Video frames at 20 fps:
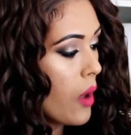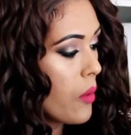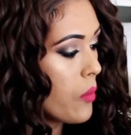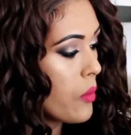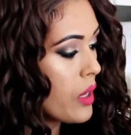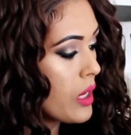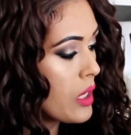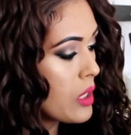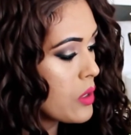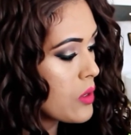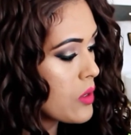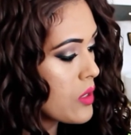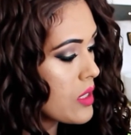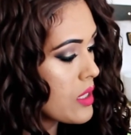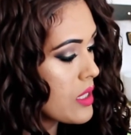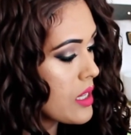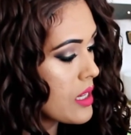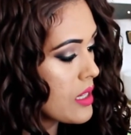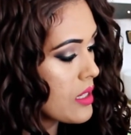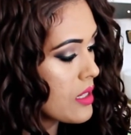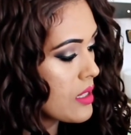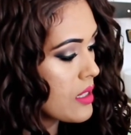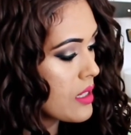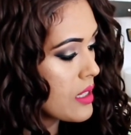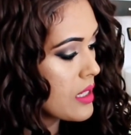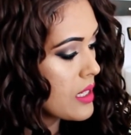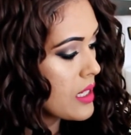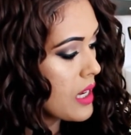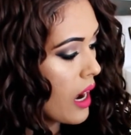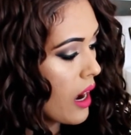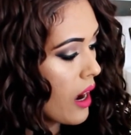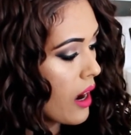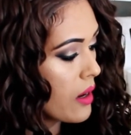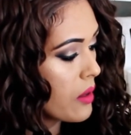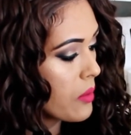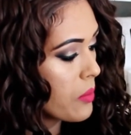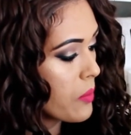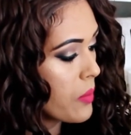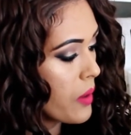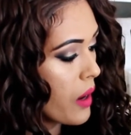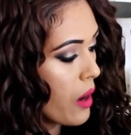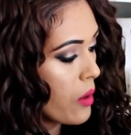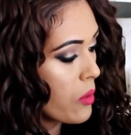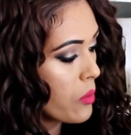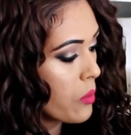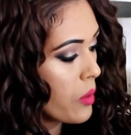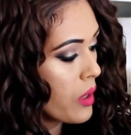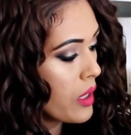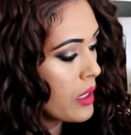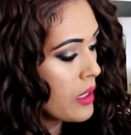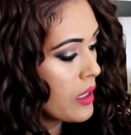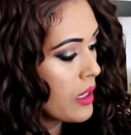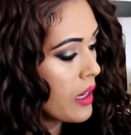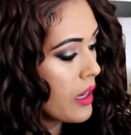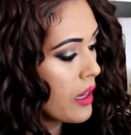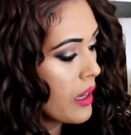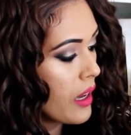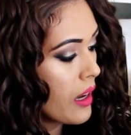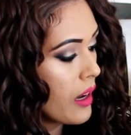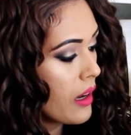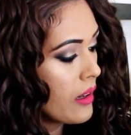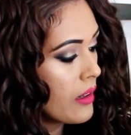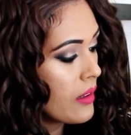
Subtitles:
will use this dark brown one here,